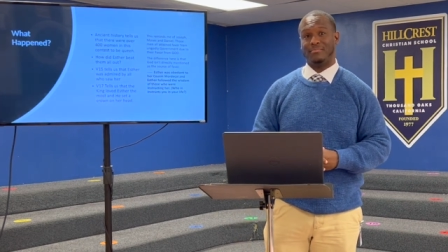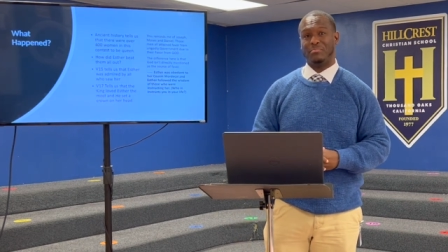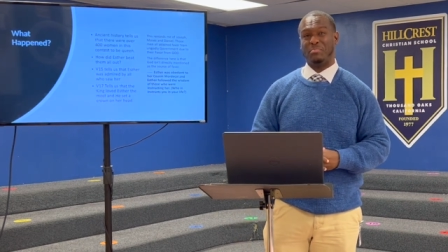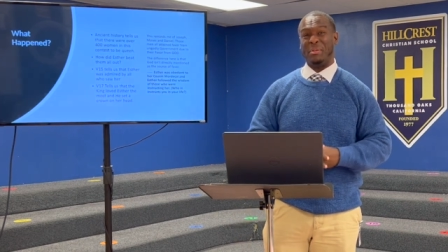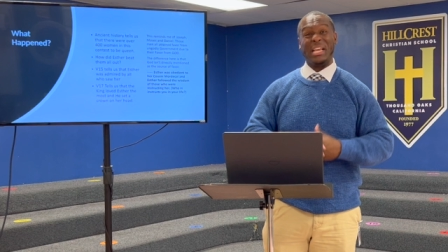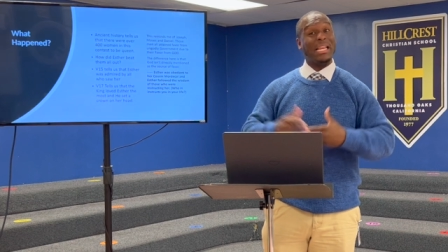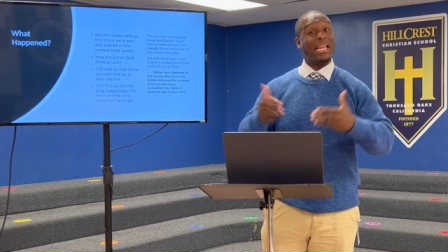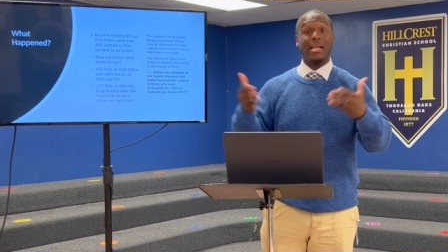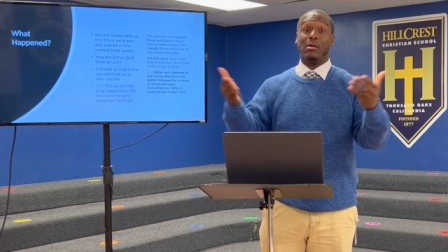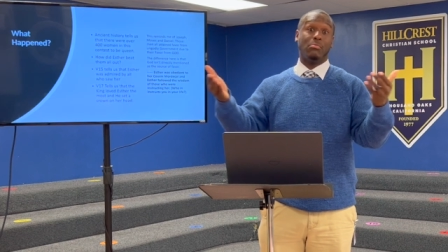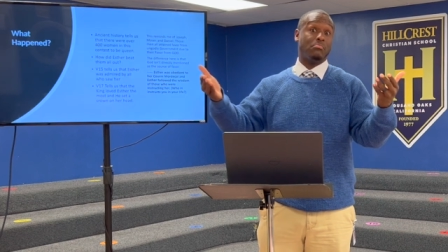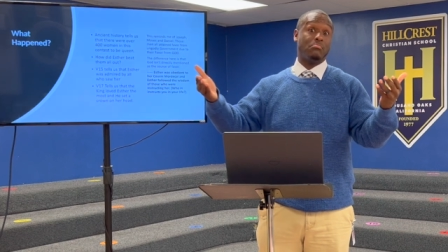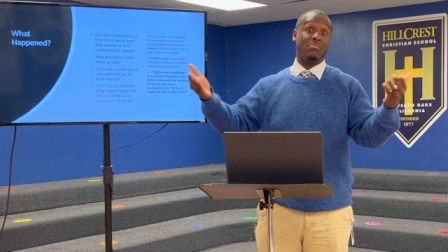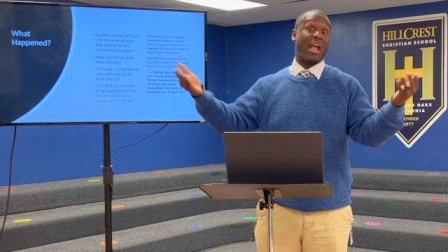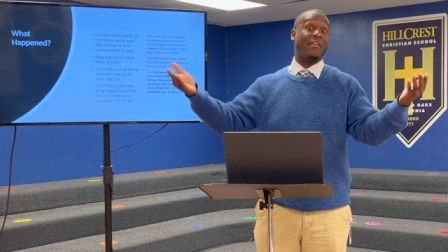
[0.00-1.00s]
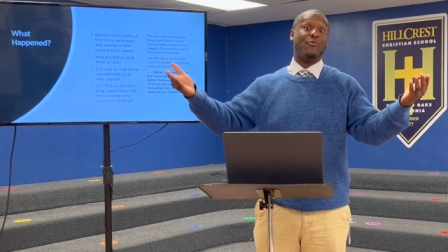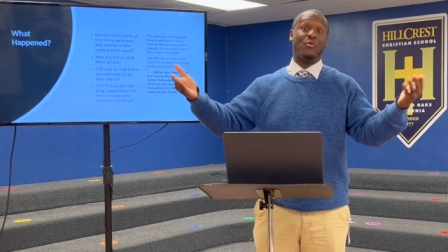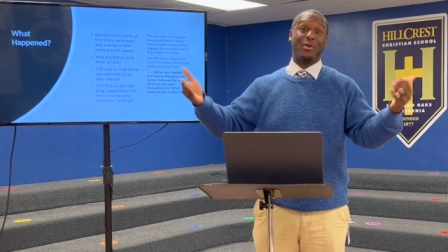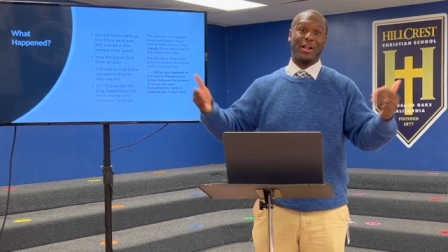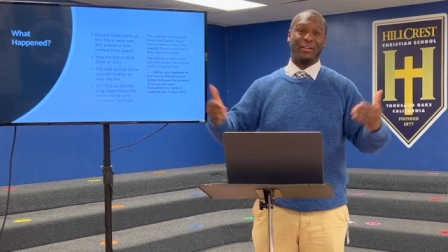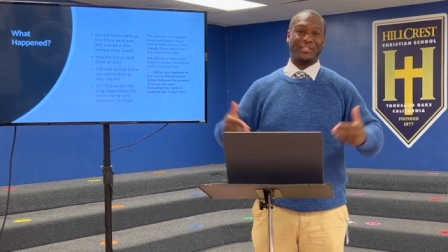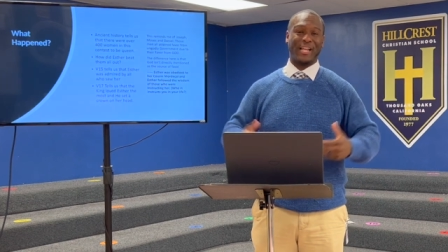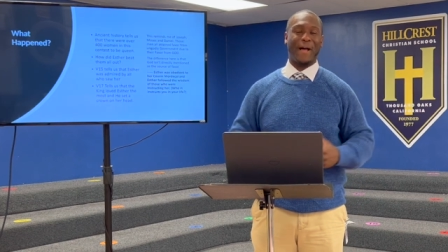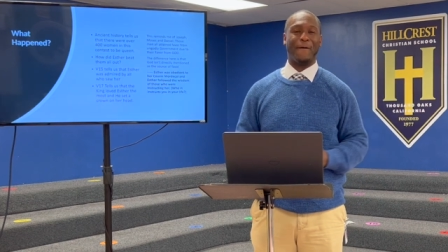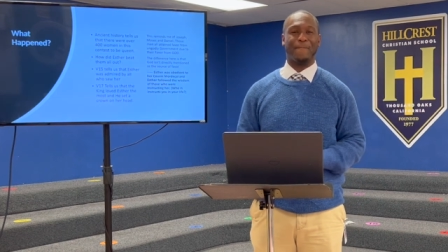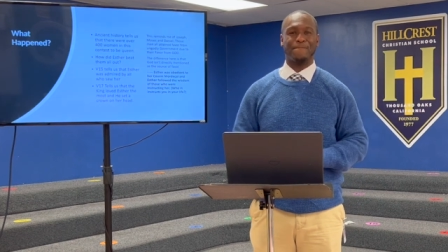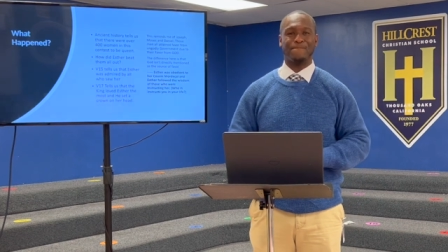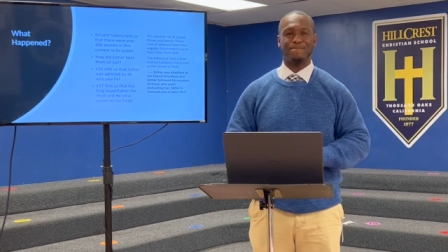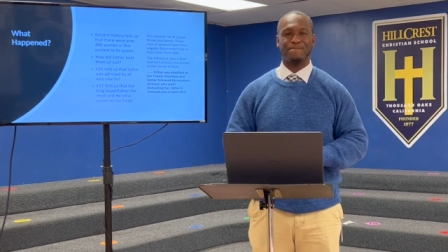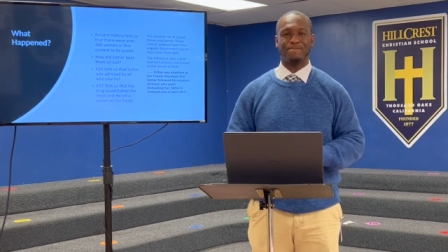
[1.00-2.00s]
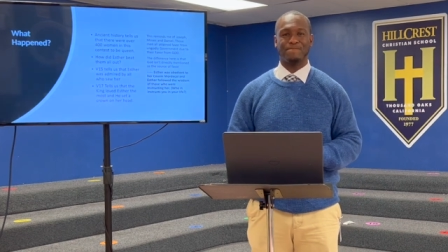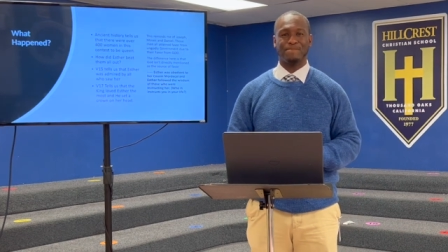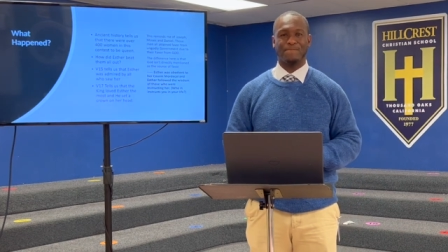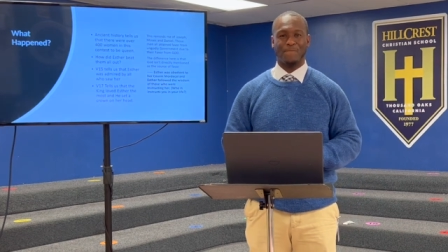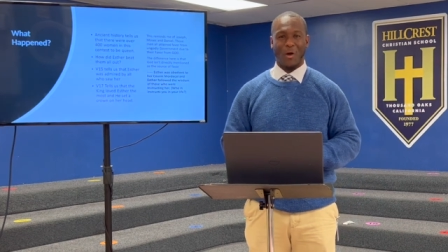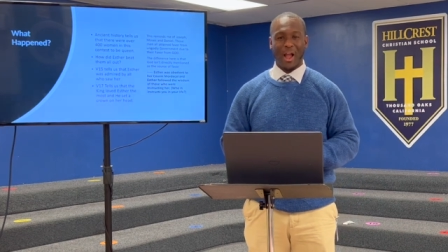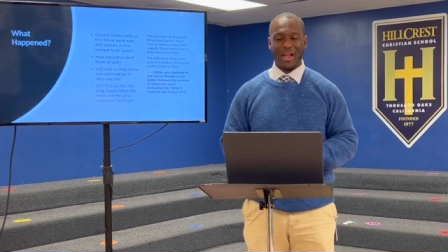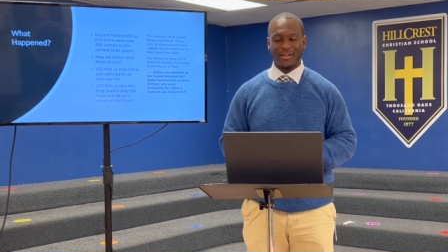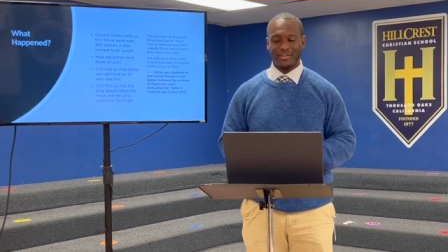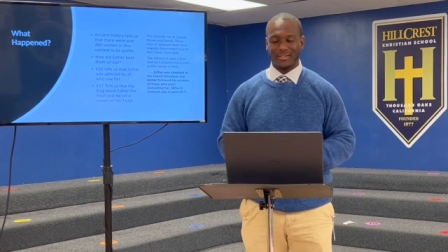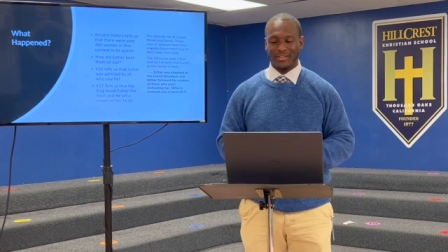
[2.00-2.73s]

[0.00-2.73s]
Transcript: beating everyone else out, right?